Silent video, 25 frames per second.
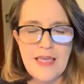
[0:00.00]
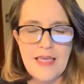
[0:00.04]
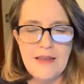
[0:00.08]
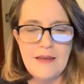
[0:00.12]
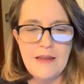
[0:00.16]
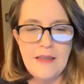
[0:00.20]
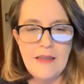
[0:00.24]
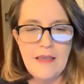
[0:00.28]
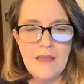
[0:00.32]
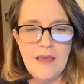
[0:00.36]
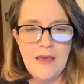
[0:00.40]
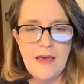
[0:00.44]

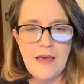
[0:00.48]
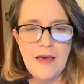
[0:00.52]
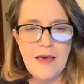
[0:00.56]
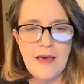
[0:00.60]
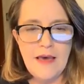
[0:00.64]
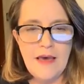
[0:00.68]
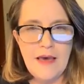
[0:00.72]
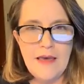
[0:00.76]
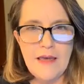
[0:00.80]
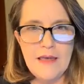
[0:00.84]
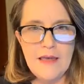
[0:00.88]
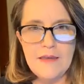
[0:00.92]
And
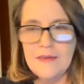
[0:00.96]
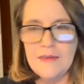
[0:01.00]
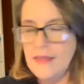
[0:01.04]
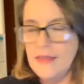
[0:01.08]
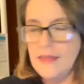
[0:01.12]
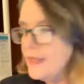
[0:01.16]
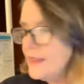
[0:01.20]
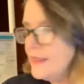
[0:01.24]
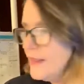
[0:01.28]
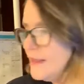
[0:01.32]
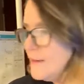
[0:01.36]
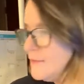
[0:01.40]

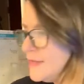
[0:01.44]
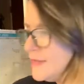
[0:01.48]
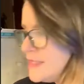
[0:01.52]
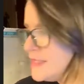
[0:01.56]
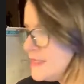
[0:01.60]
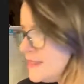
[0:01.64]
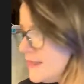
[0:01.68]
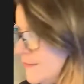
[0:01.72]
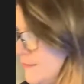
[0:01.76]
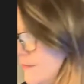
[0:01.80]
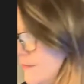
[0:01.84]
let me see if